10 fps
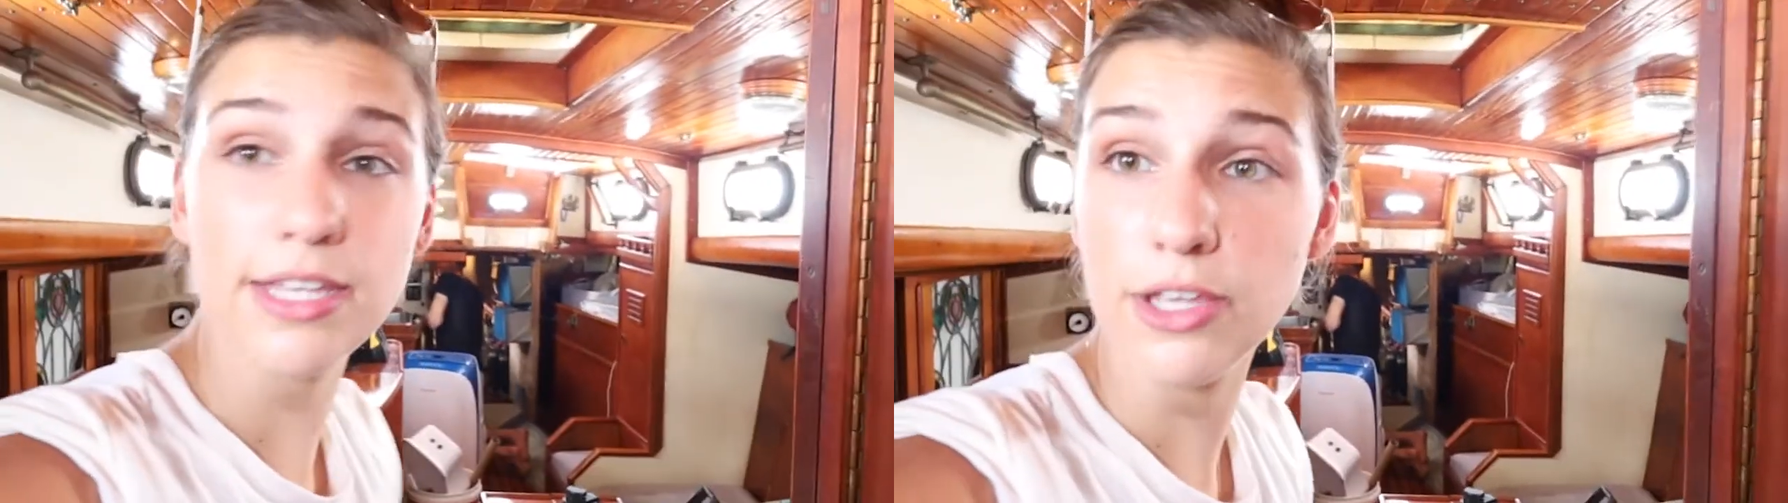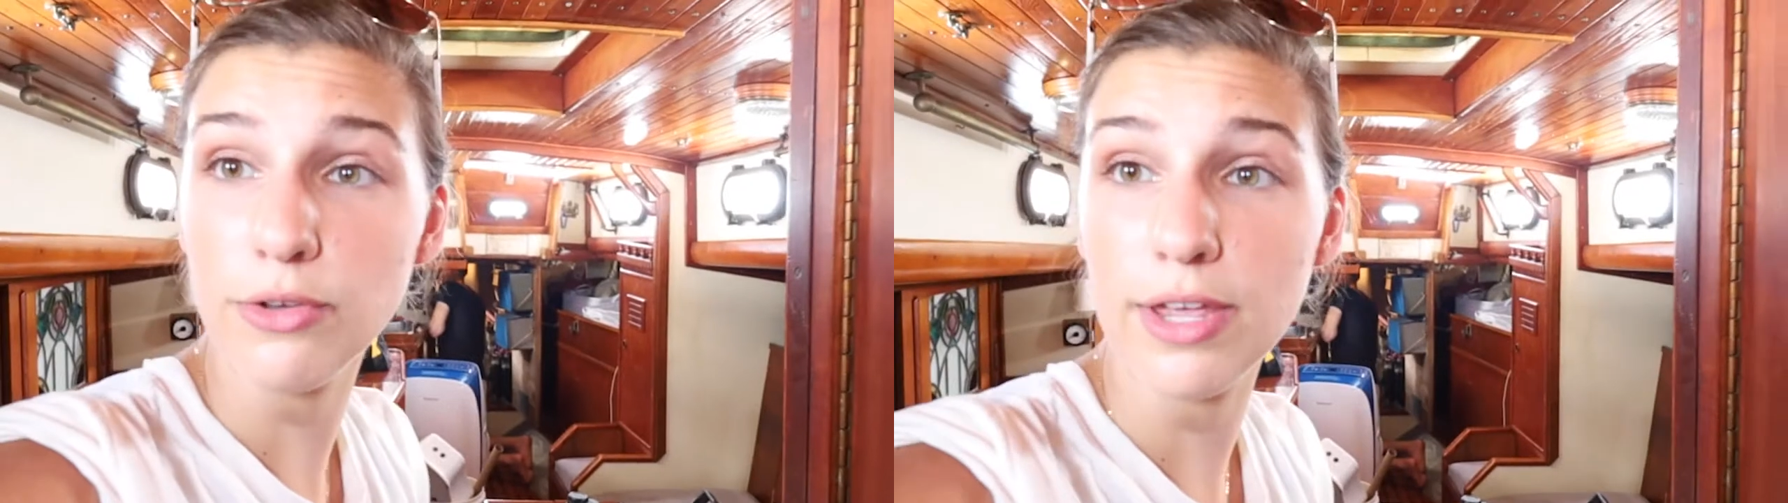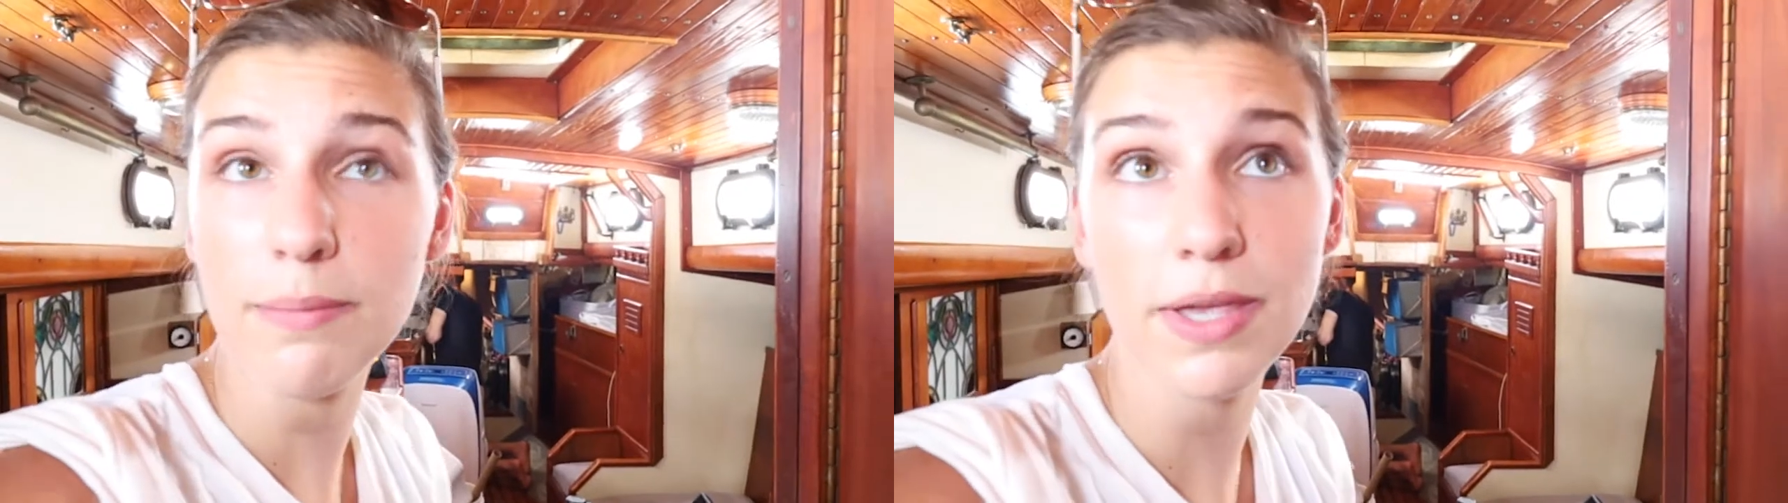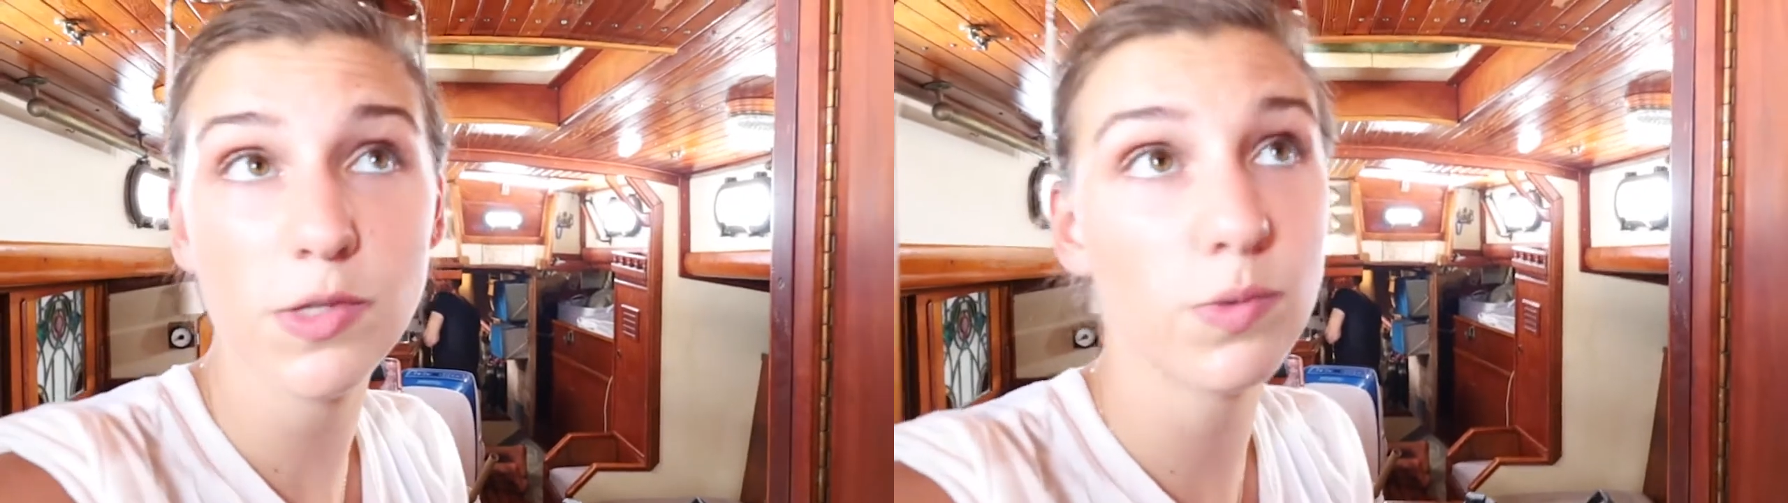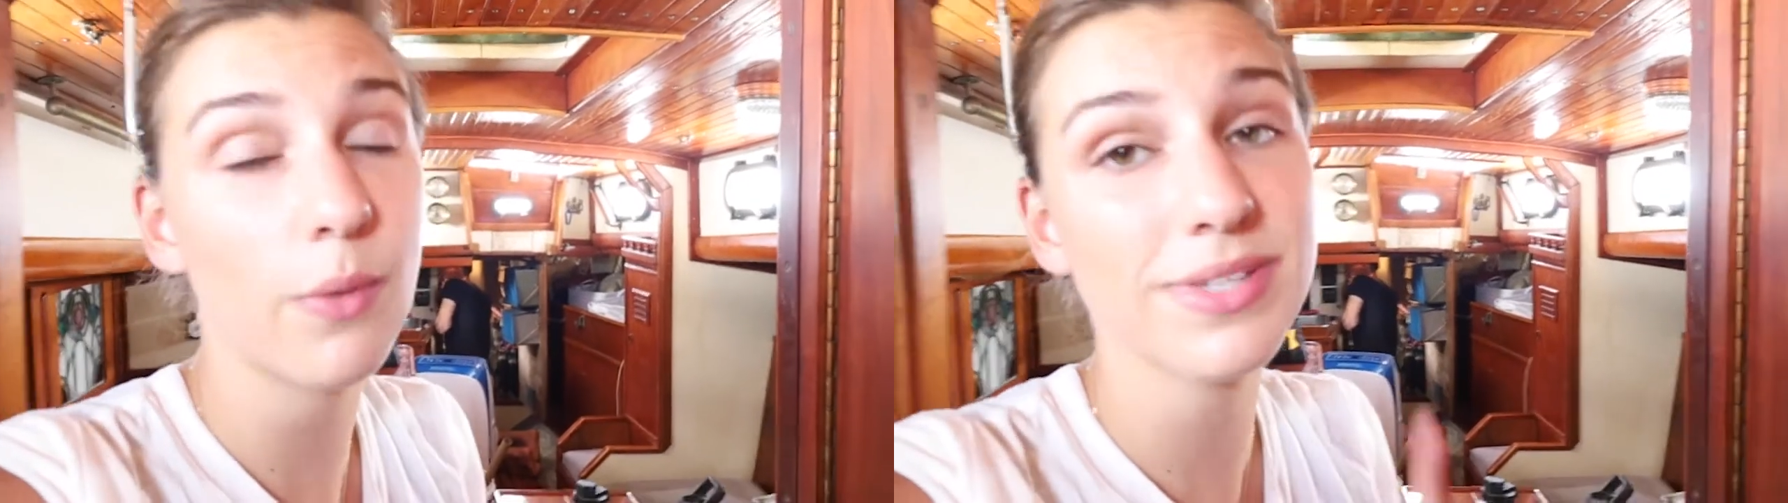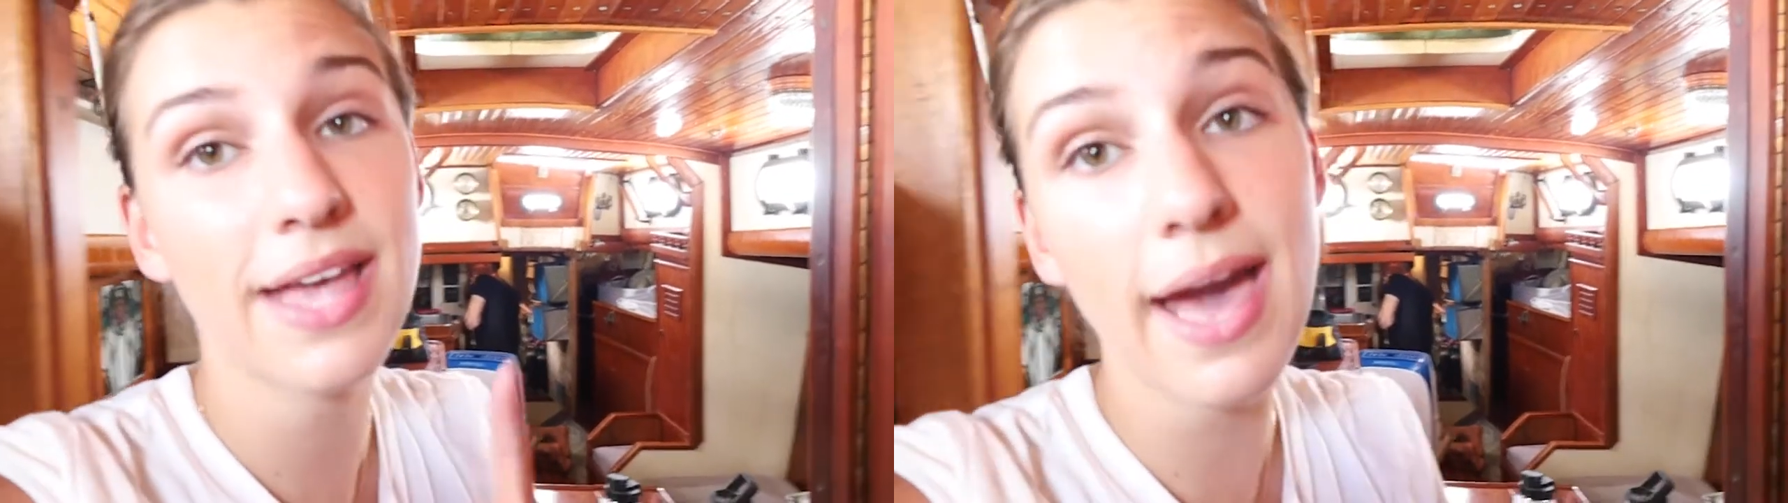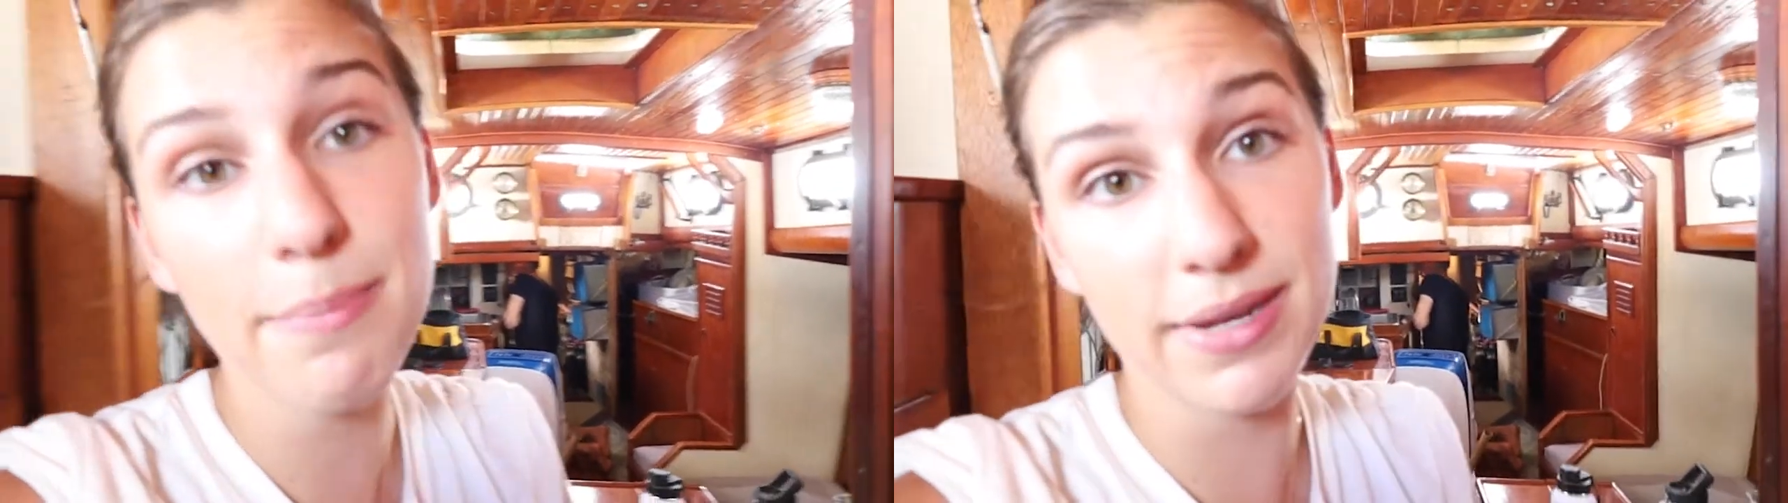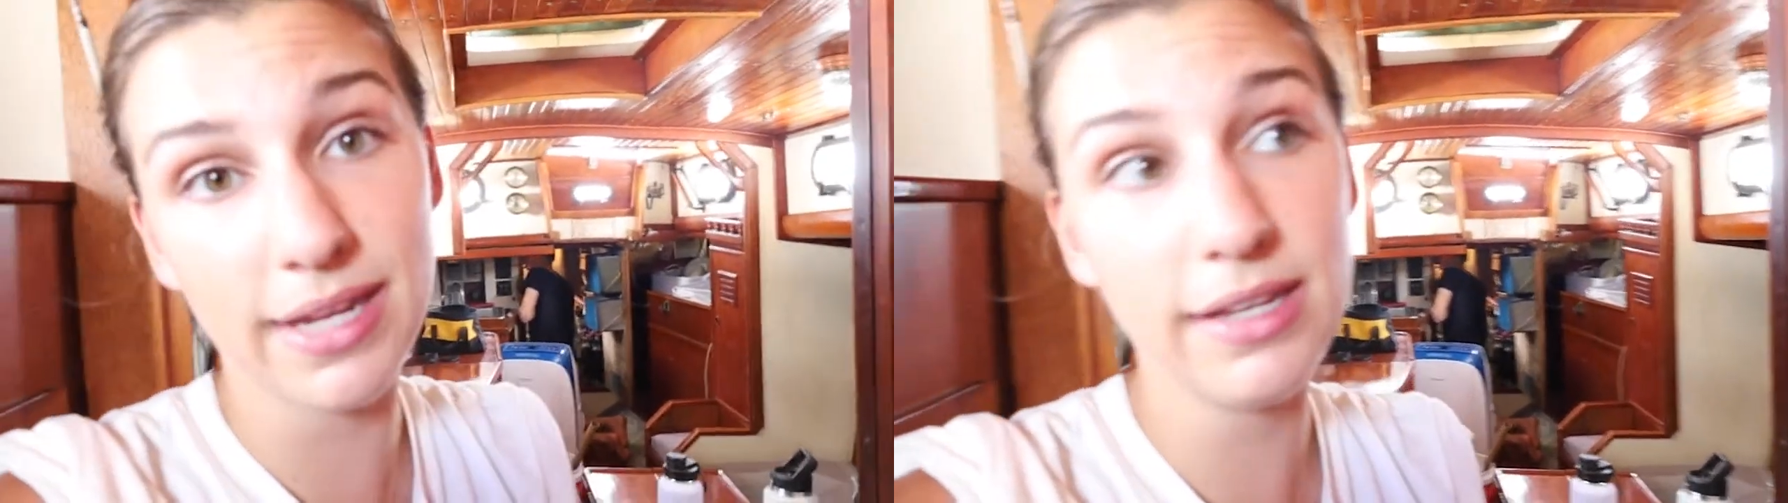unit because what was
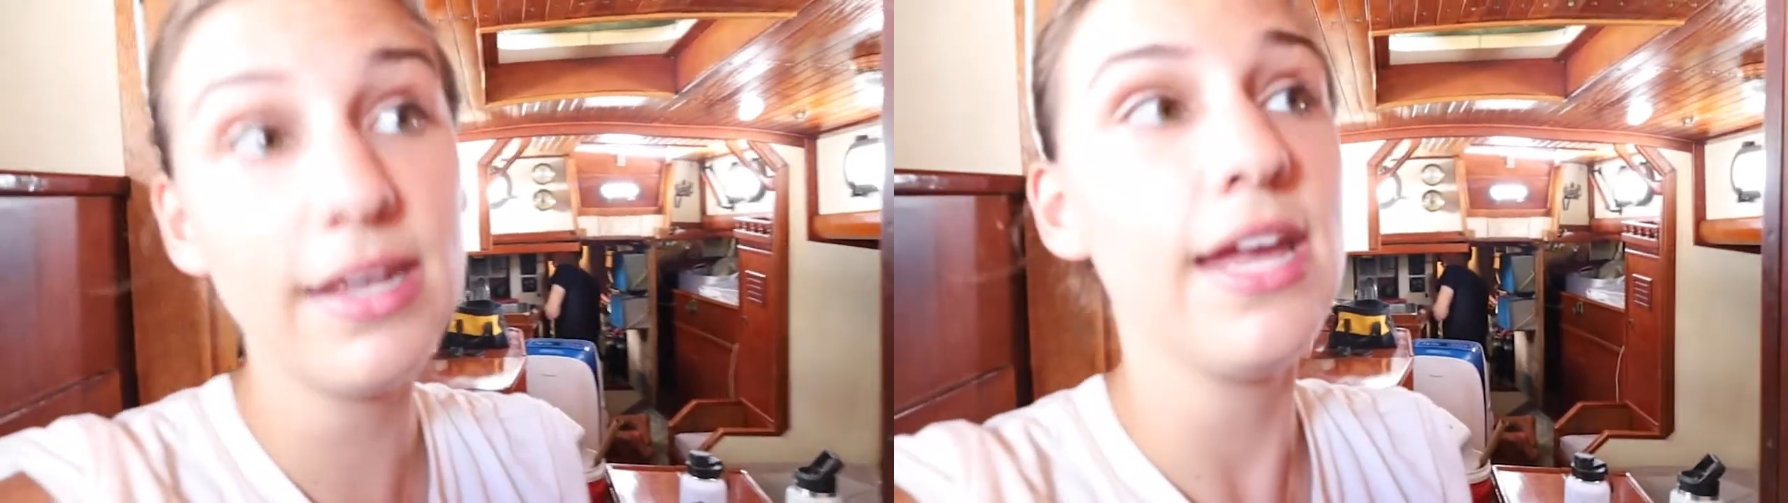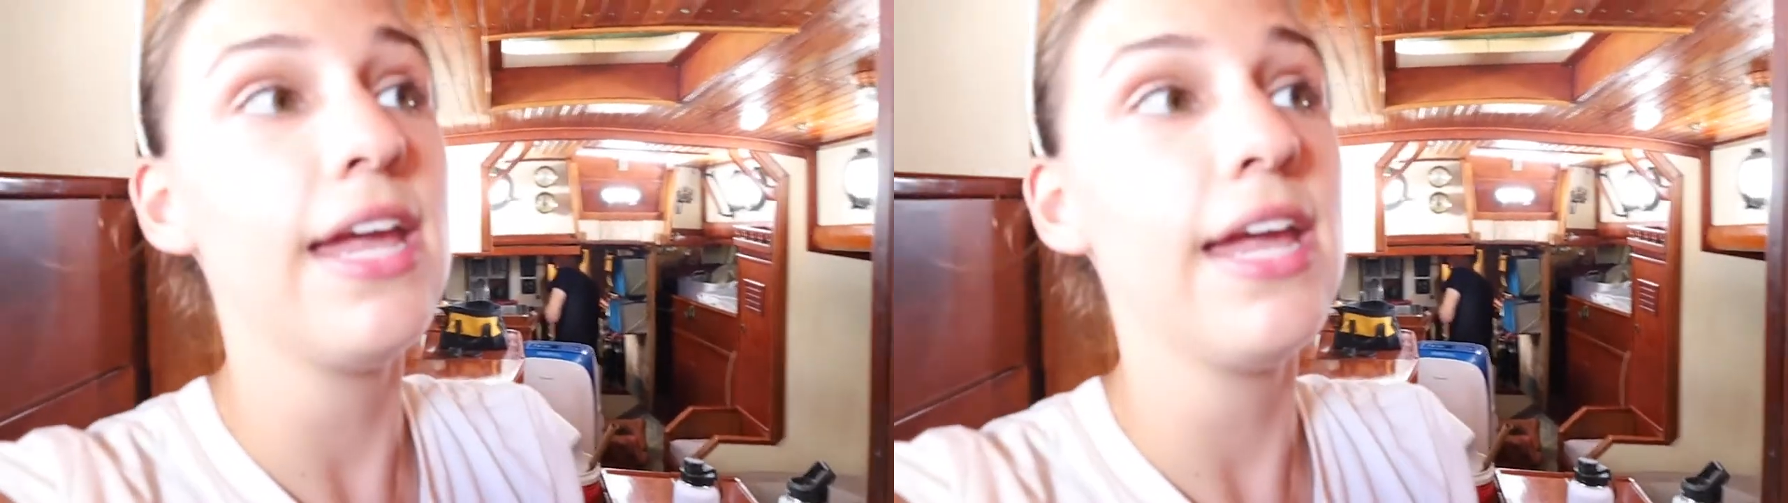happening